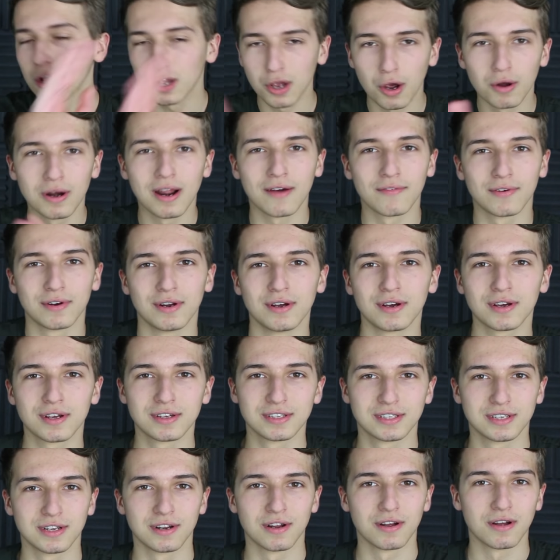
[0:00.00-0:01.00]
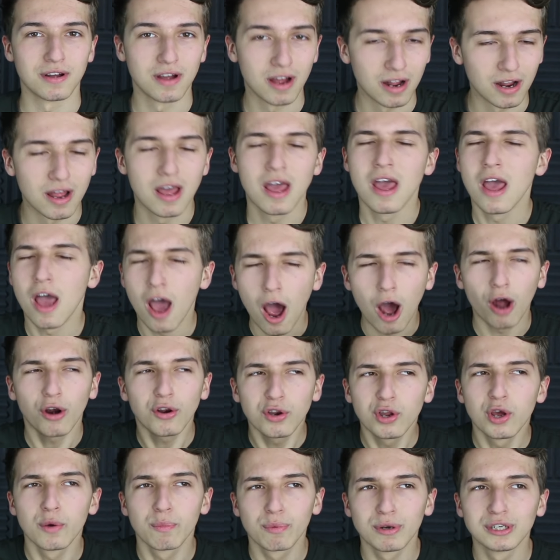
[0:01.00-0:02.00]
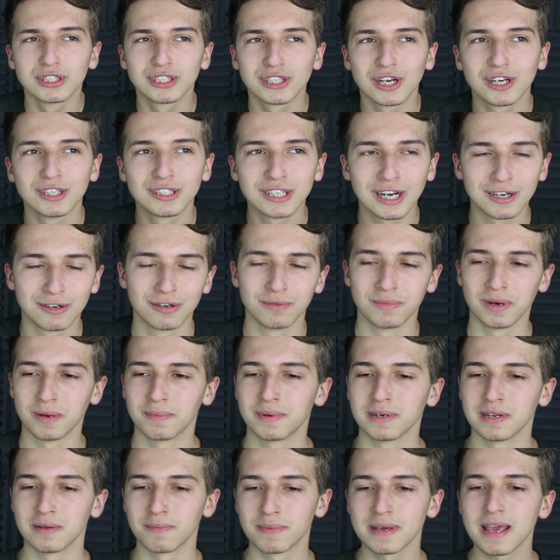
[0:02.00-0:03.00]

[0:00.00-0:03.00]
go and have a look, because you know, uh, underappreciated channel in my opinion.